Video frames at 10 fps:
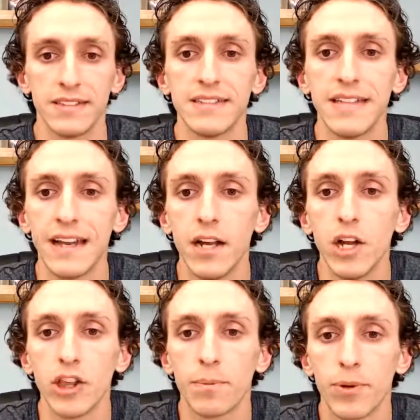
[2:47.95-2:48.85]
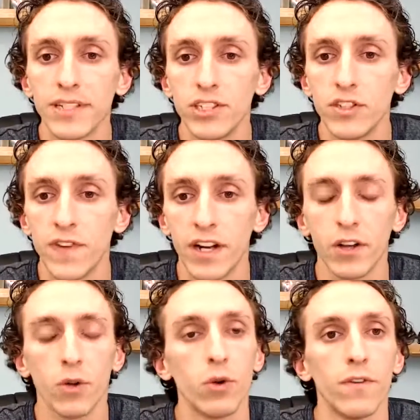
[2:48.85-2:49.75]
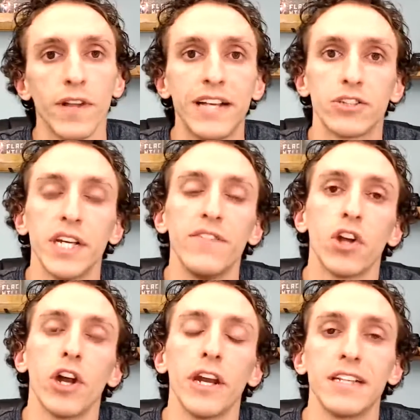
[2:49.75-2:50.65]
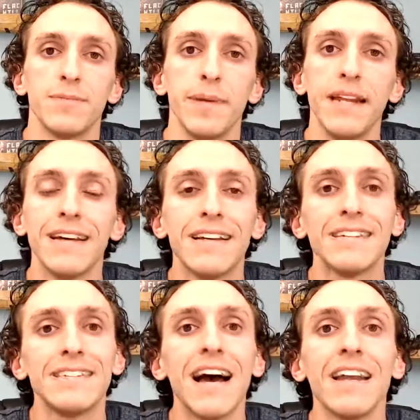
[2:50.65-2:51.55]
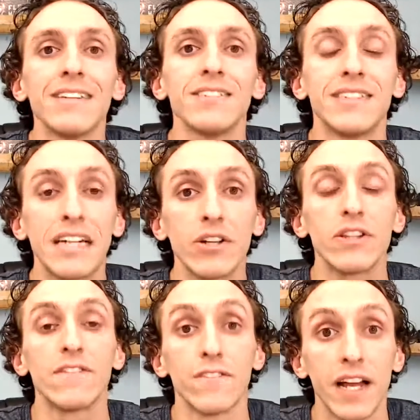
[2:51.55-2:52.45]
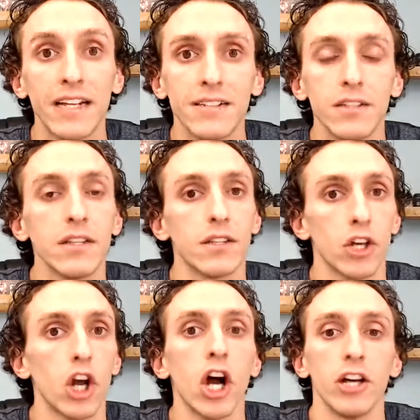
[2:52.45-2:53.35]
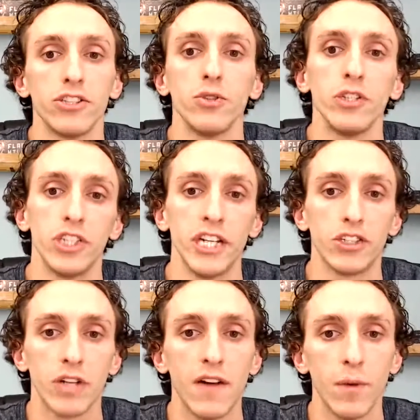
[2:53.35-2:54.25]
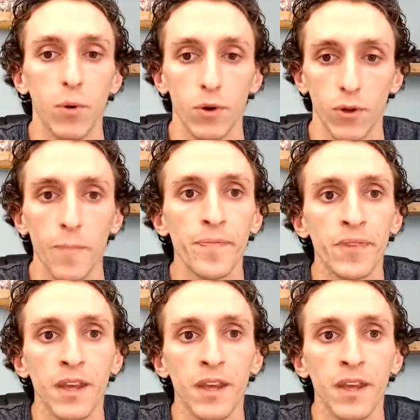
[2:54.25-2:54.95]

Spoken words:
is that the price that you find on Google Flights or even on Expedia is not necessarily the cost to the Chase Travel Portal.